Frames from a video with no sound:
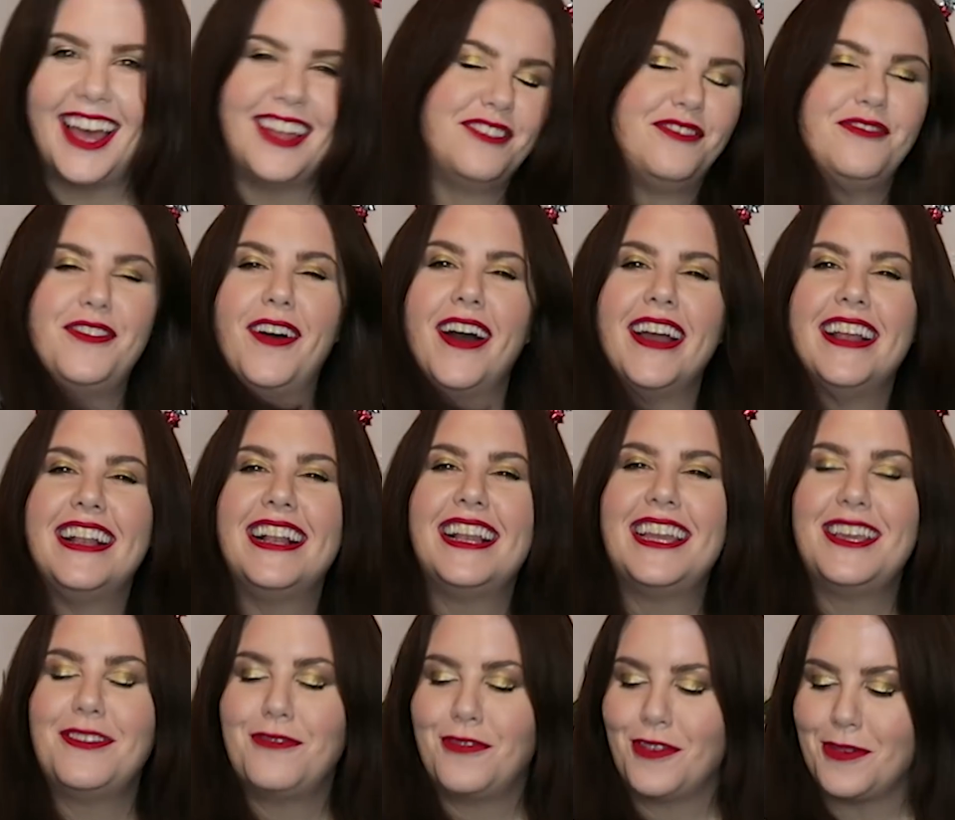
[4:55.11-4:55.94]
And
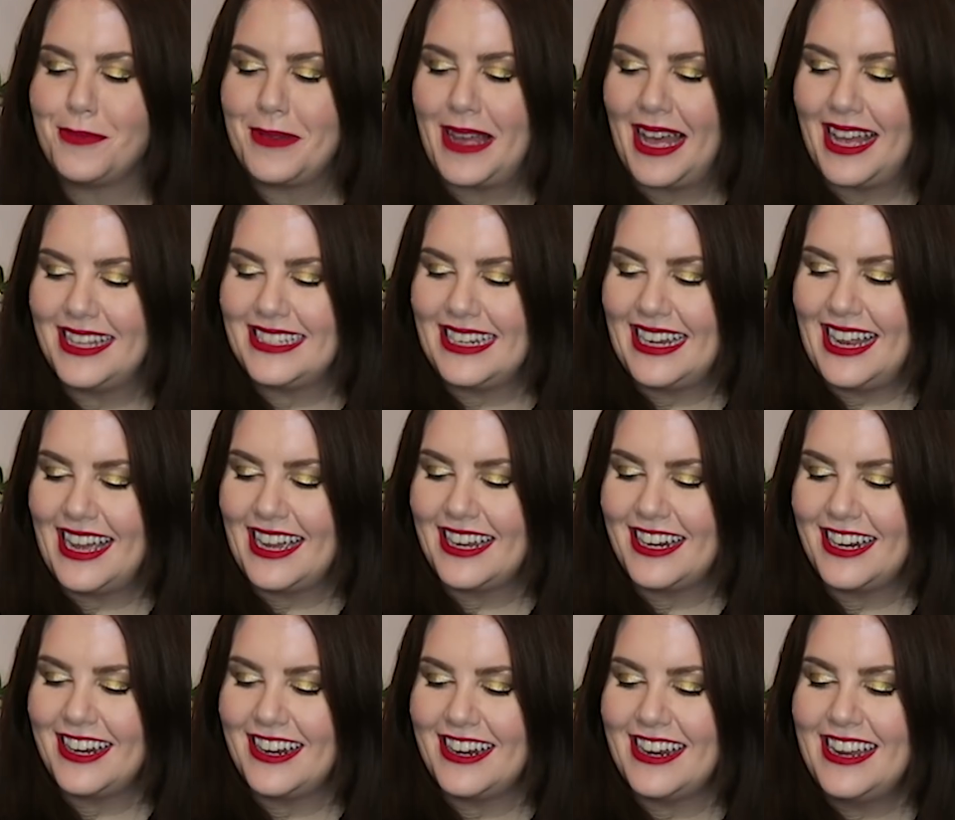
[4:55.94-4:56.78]
finally from Caddy
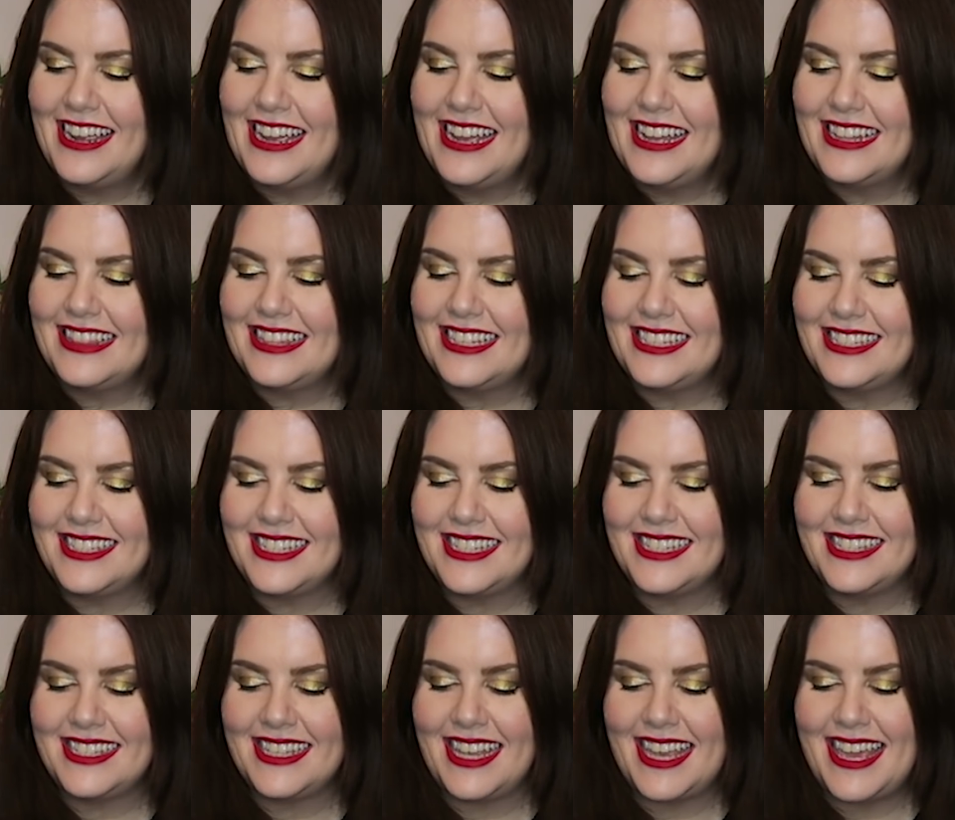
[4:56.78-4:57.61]
Lacquer, this
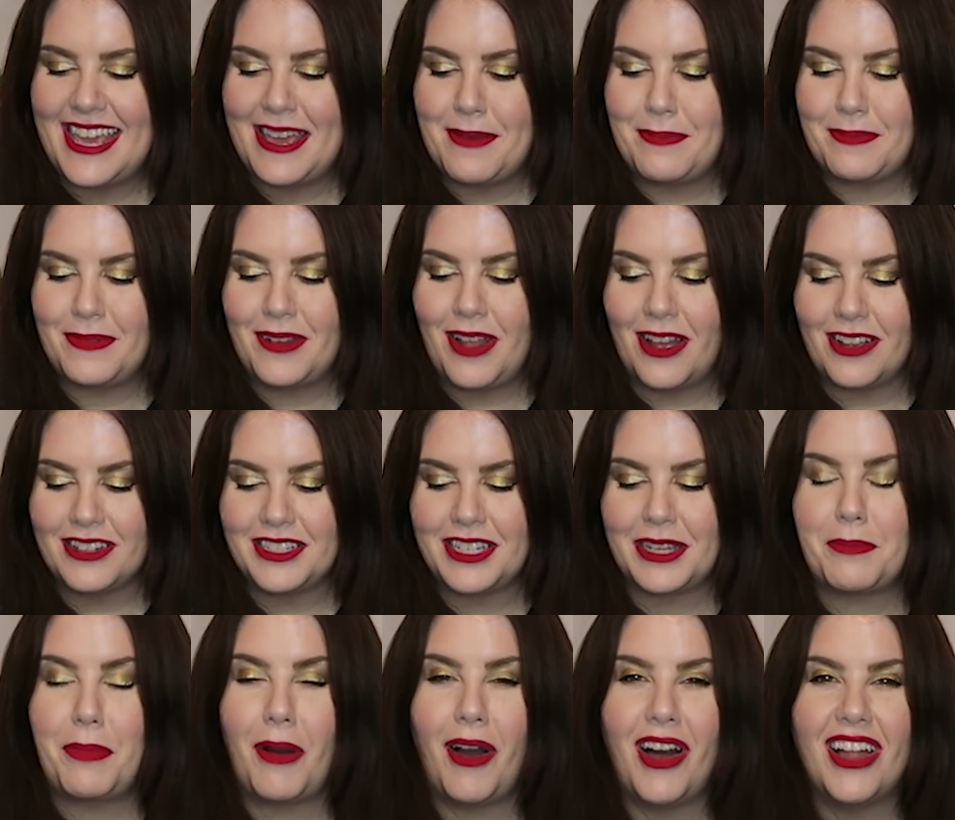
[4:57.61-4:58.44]
is a
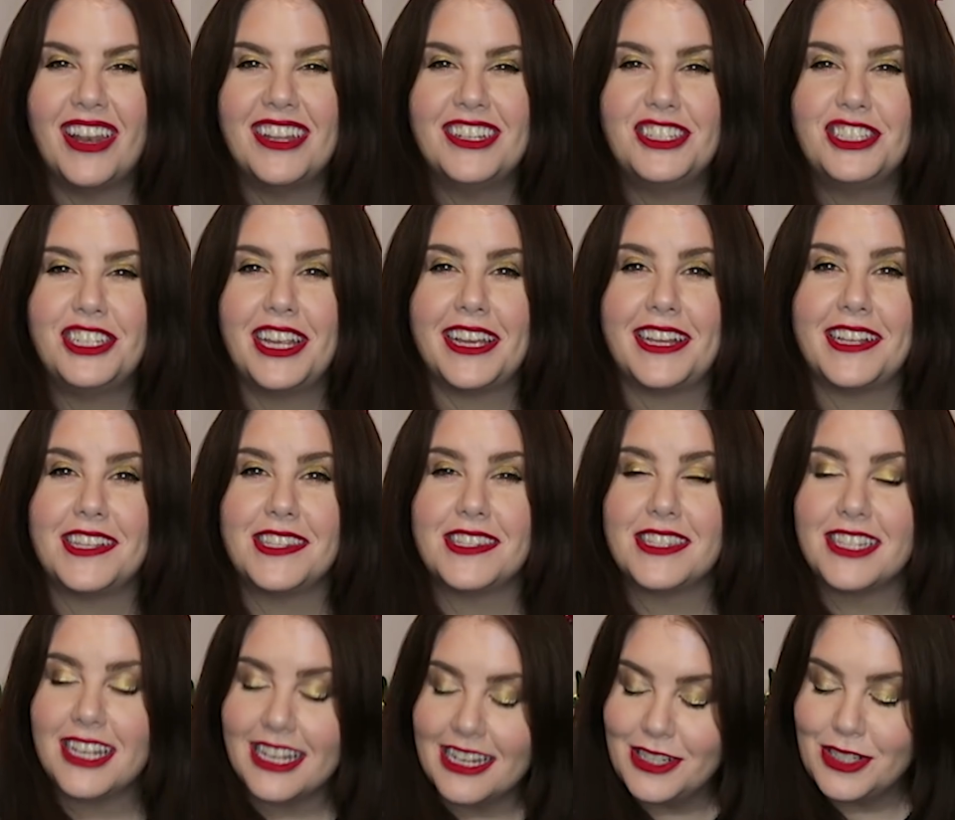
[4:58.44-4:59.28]
Hypnotic Polish
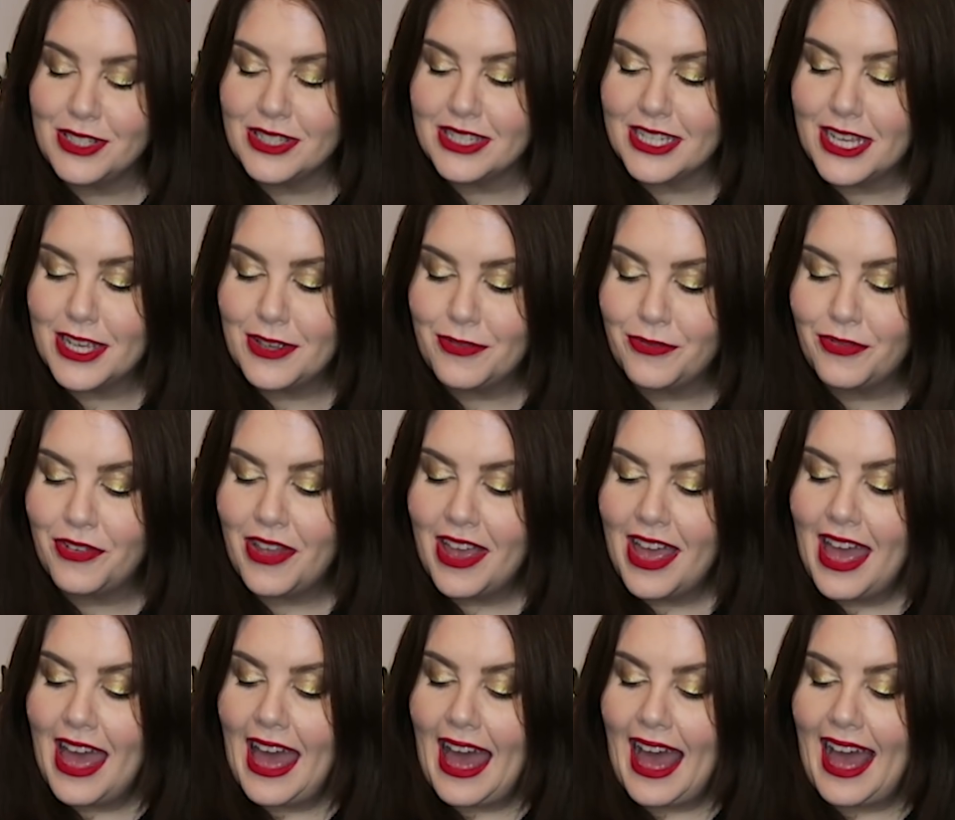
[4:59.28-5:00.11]
exclusive,
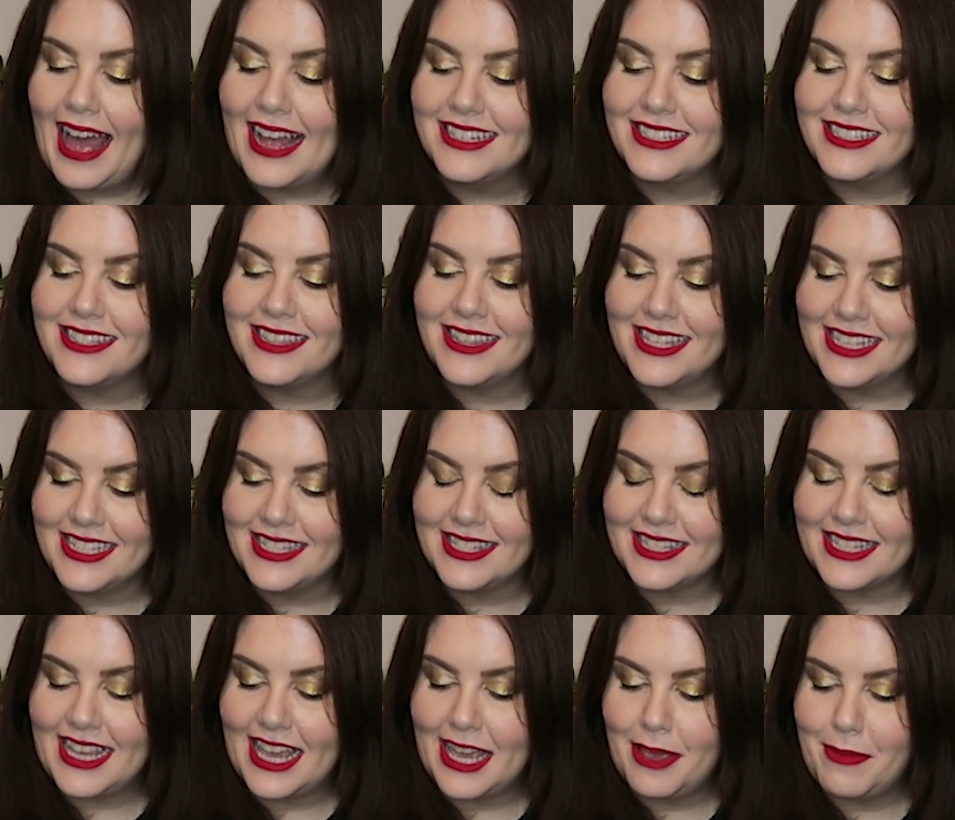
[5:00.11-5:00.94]
and
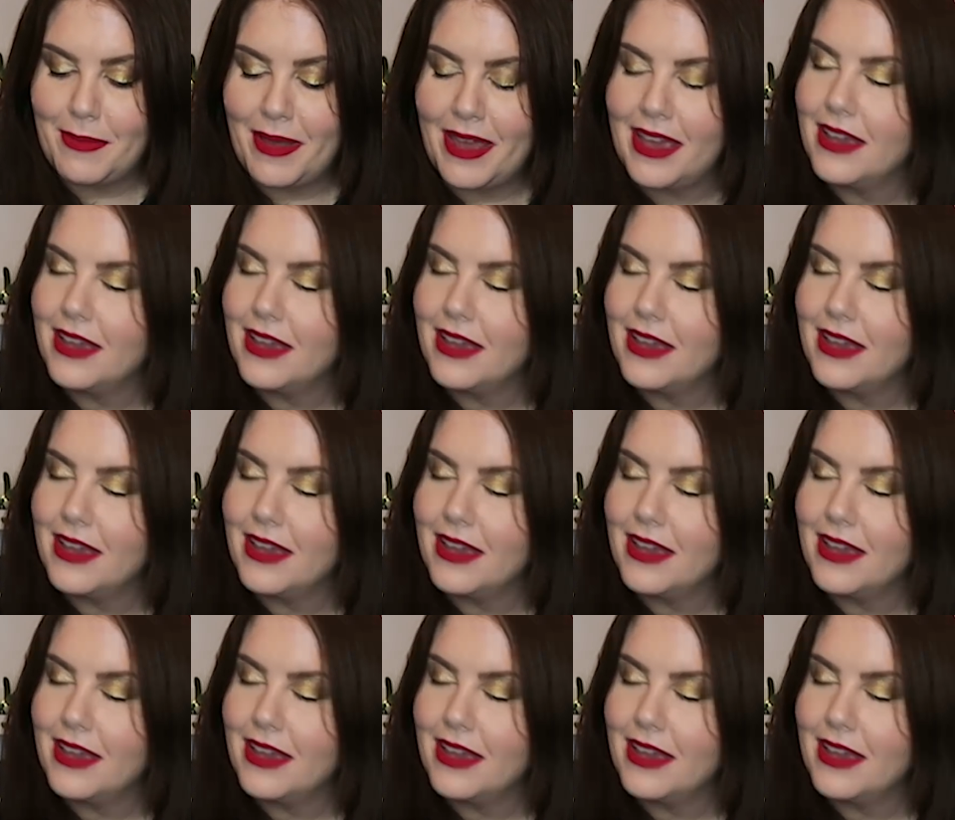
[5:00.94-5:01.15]
this came